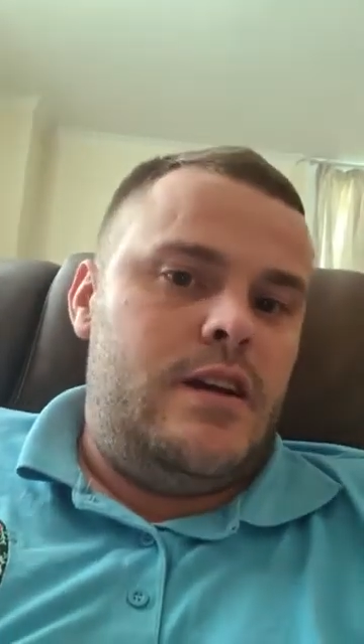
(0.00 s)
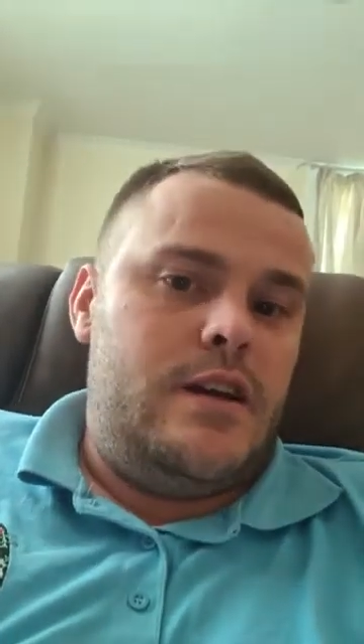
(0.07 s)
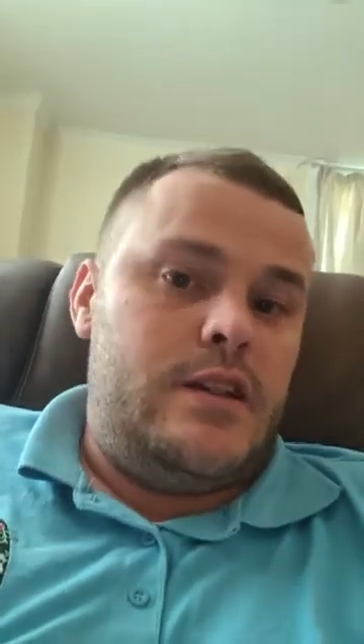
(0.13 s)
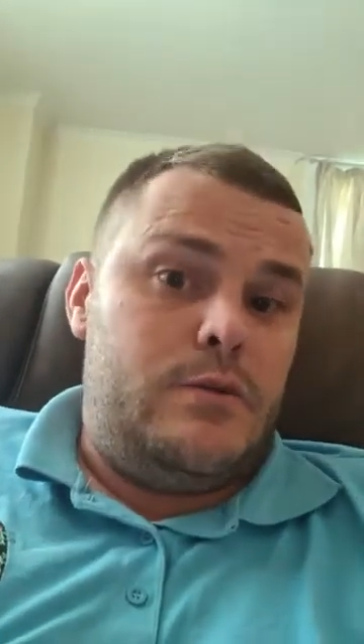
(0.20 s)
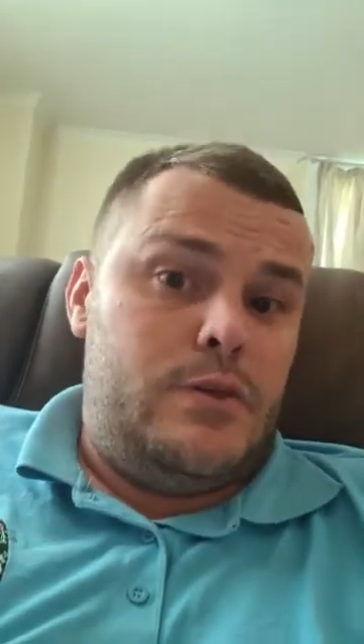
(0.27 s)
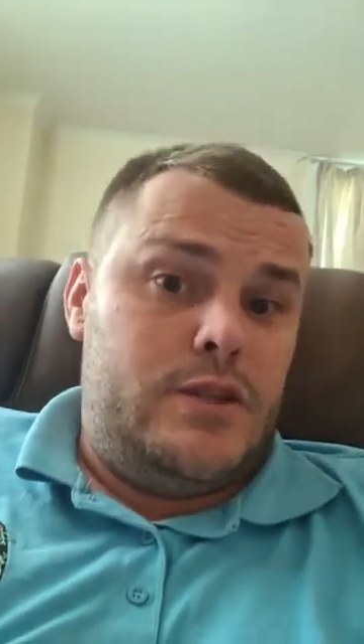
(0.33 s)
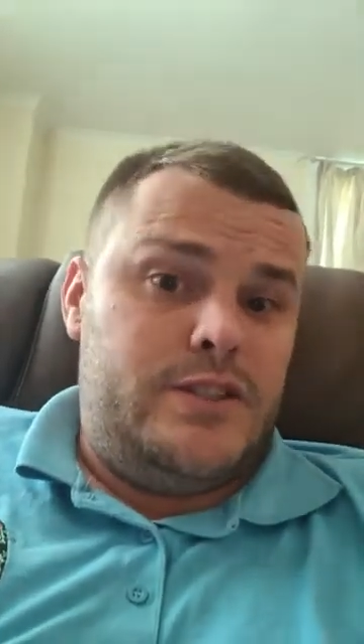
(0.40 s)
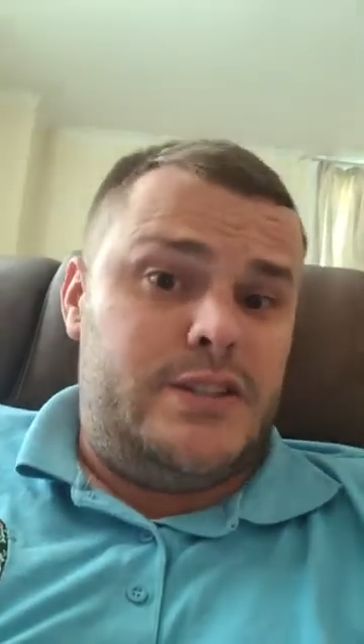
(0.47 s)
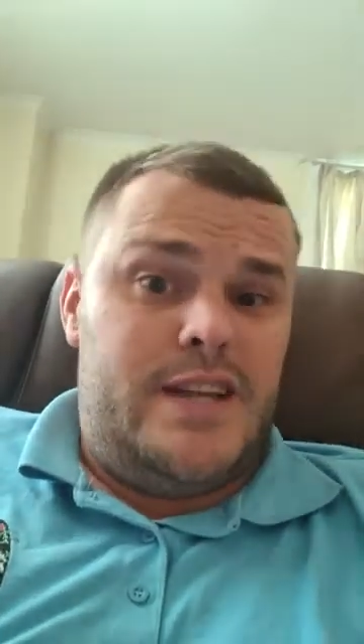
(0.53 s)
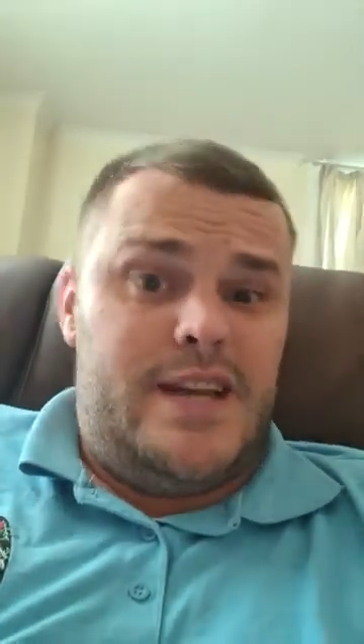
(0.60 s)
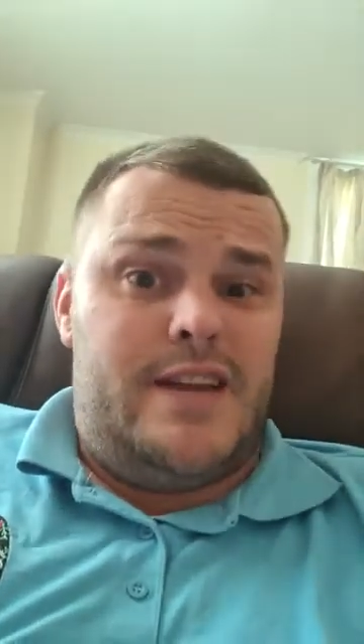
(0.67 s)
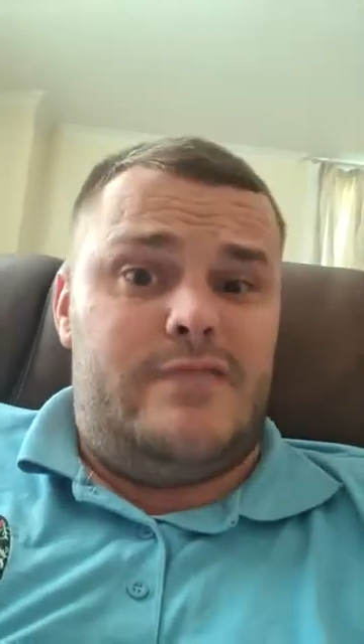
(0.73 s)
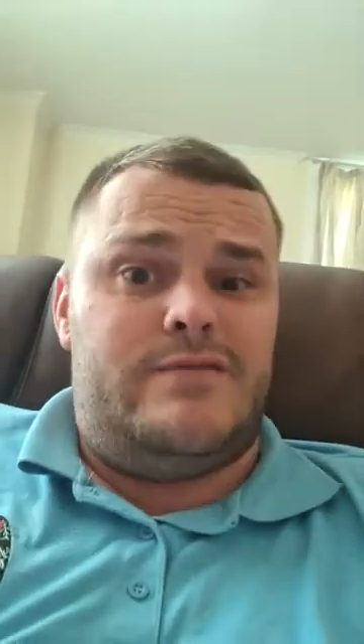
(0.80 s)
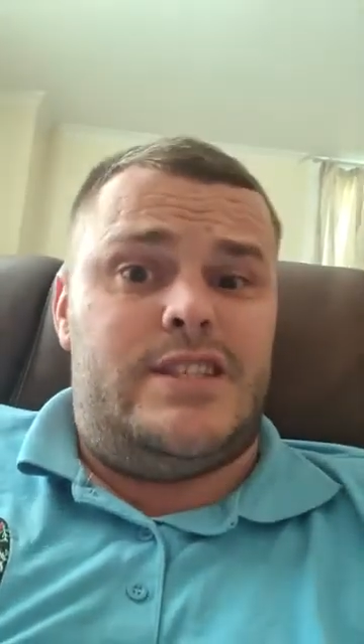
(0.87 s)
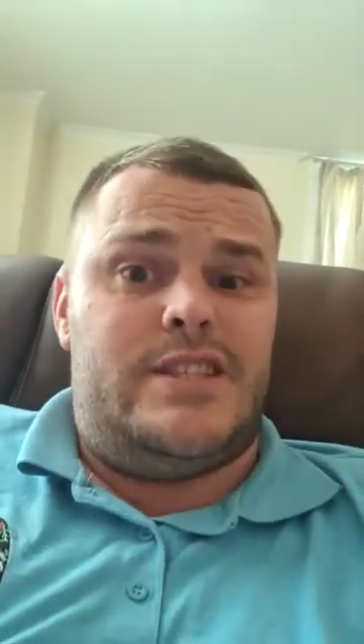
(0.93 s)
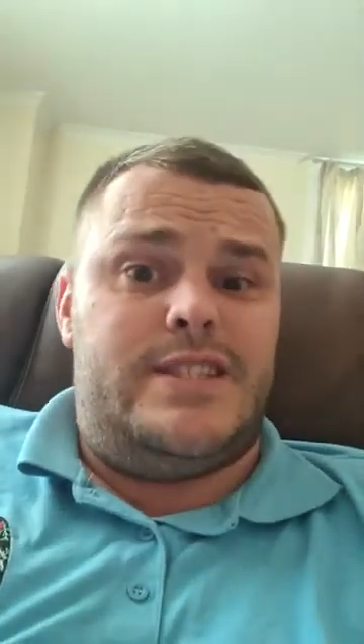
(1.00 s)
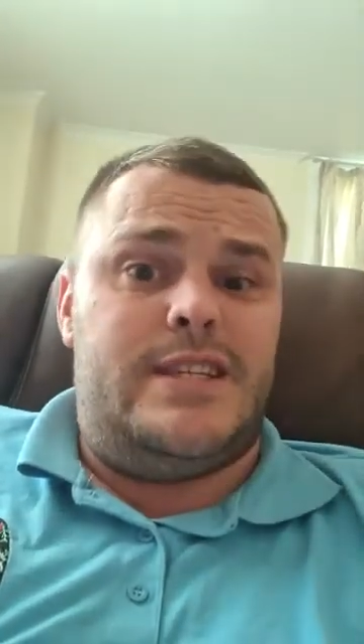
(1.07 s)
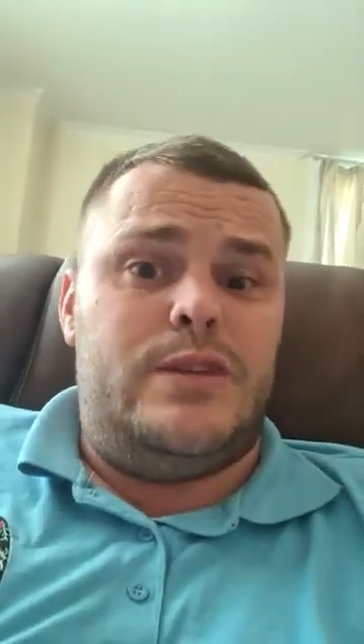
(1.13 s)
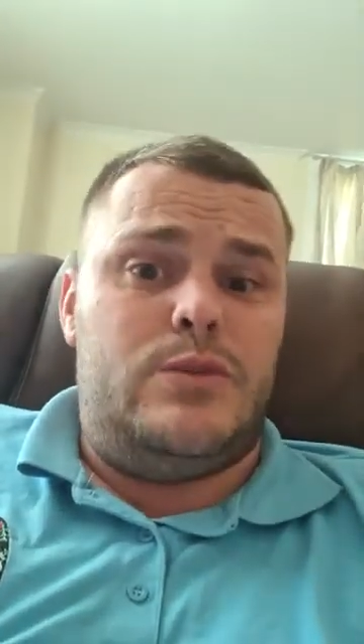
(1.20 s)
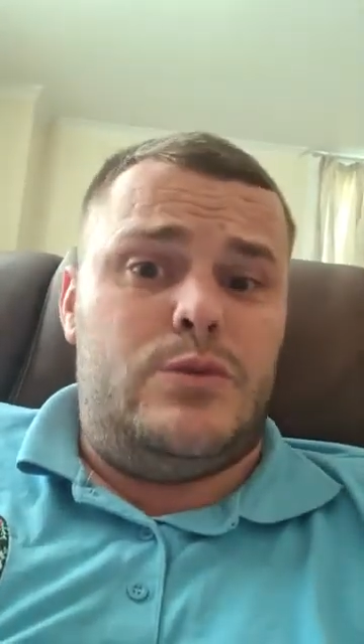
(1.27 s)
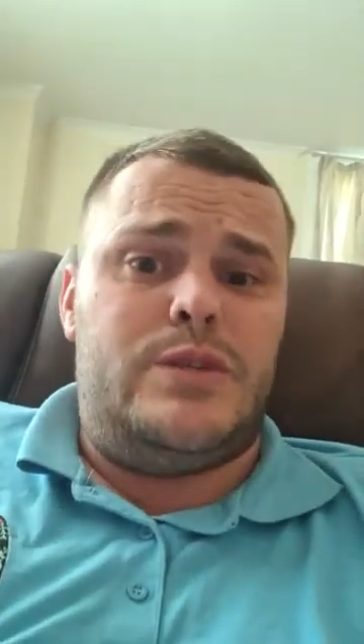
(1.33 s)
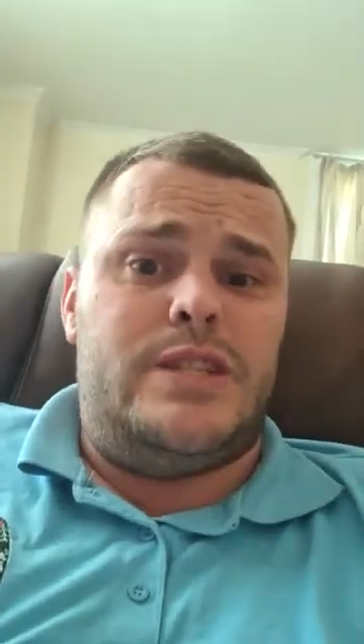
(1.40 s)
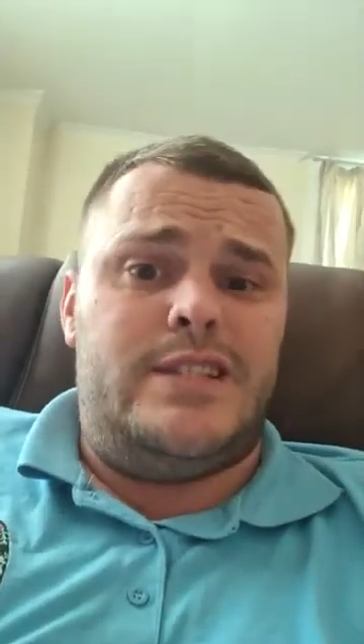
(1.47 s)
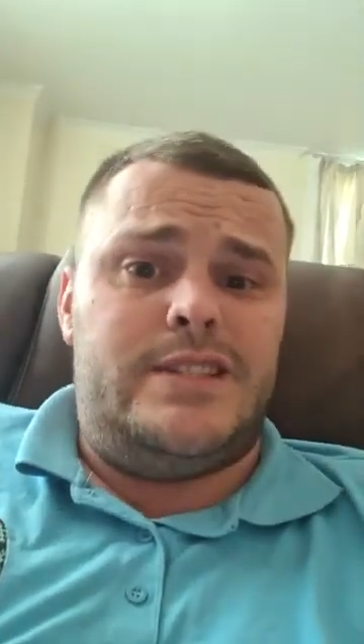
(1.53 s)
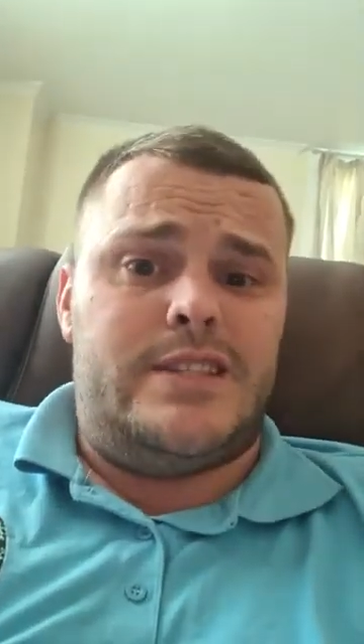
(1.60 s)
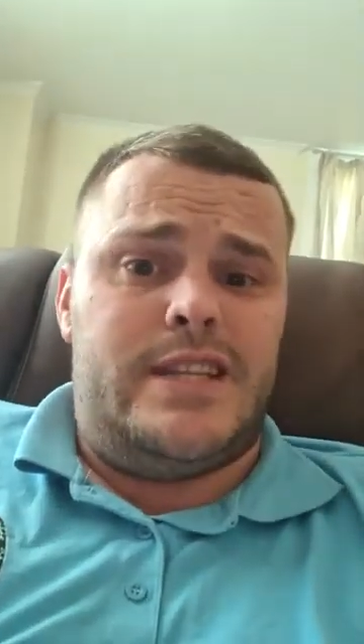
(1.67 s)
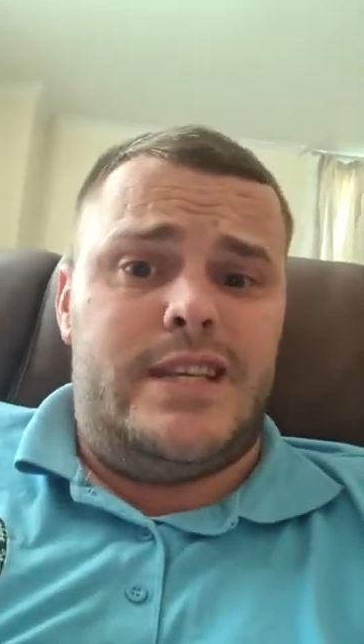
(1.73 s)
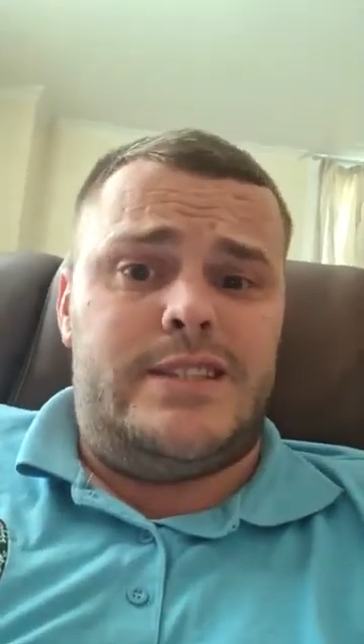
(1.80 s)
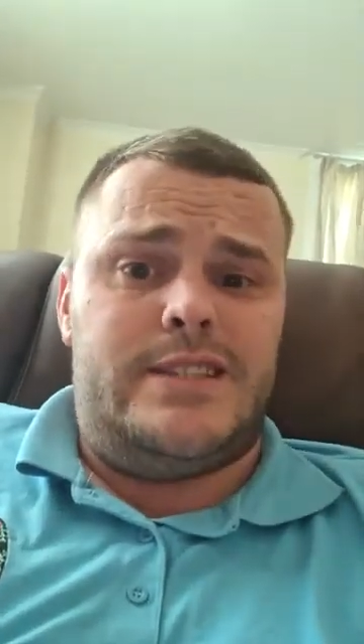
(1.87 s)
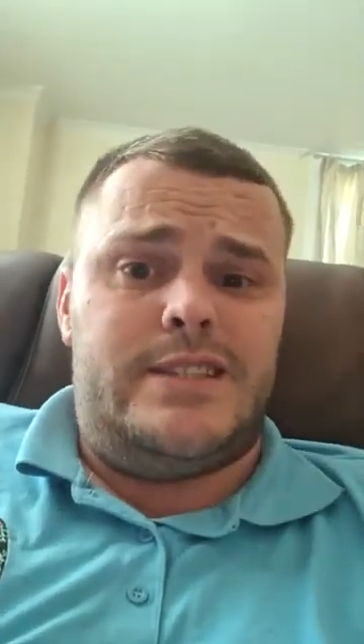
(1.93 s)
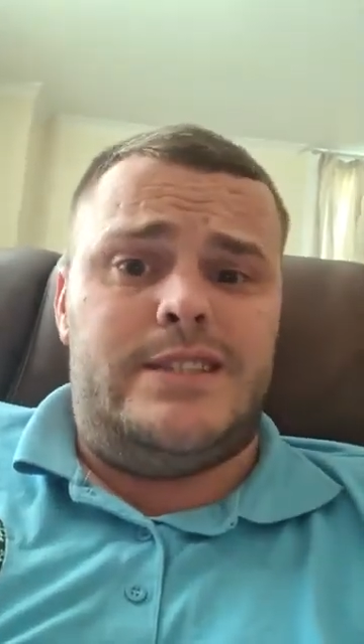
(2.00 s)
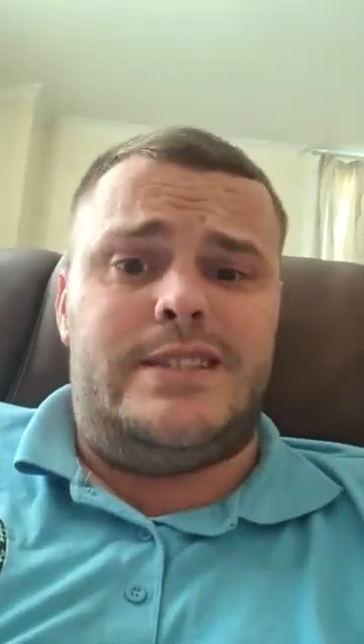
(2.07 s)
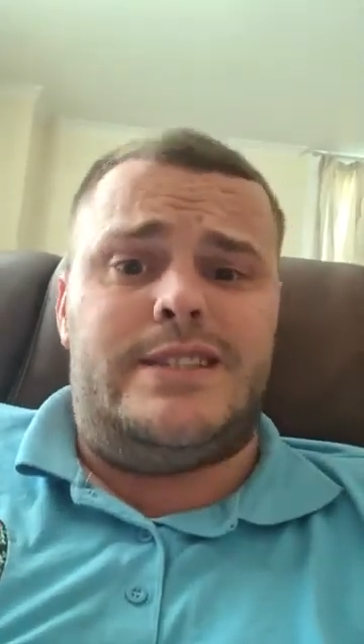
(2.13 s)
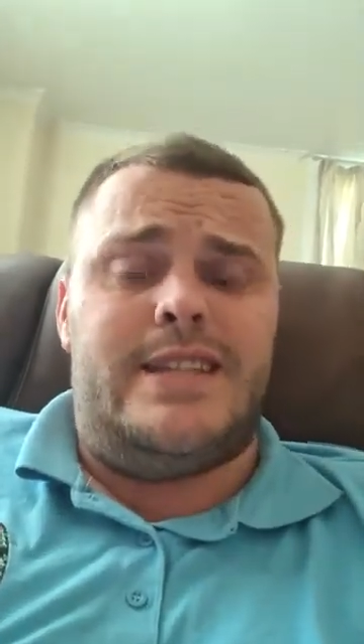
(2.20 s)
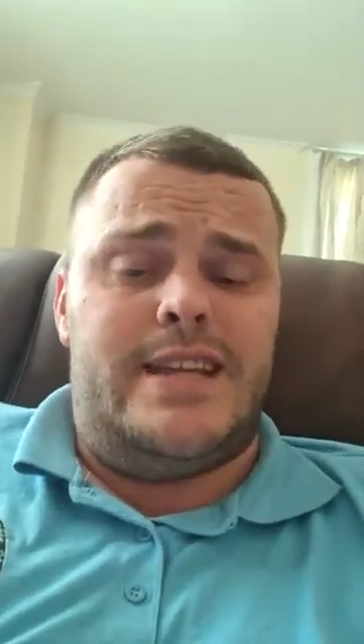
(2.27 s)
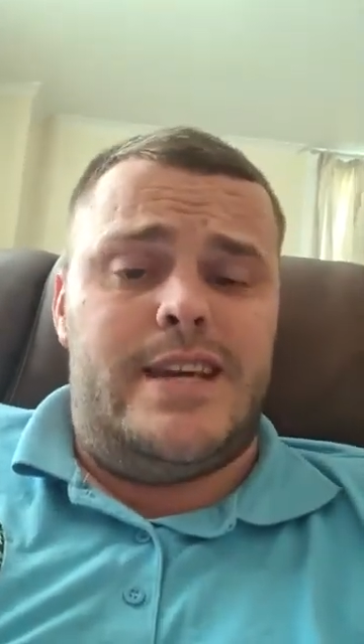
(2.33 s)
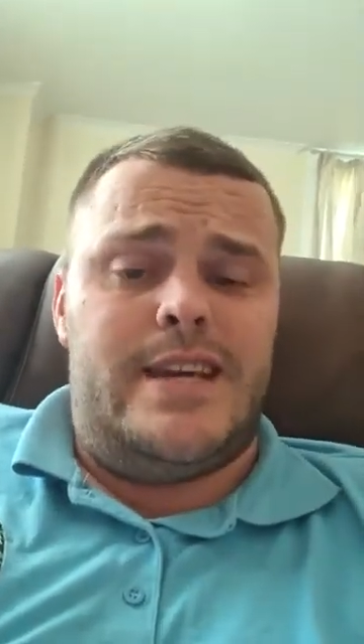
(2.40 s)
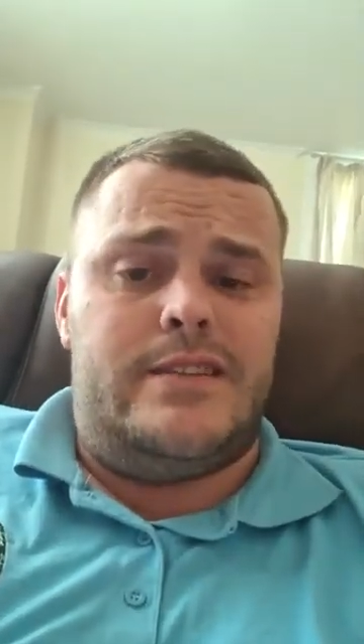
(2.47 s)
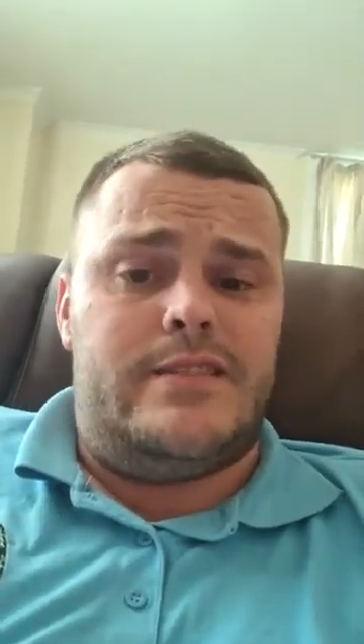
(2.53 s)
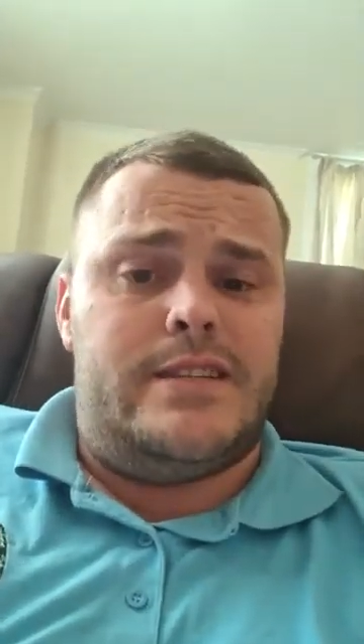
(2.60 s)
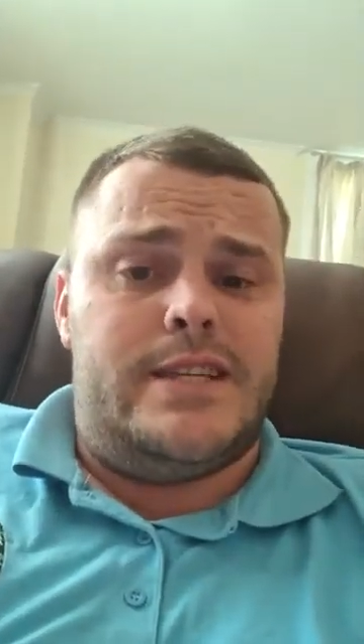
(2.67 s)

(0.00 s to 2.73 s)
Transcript: are the ones that have to deal with these cases day in,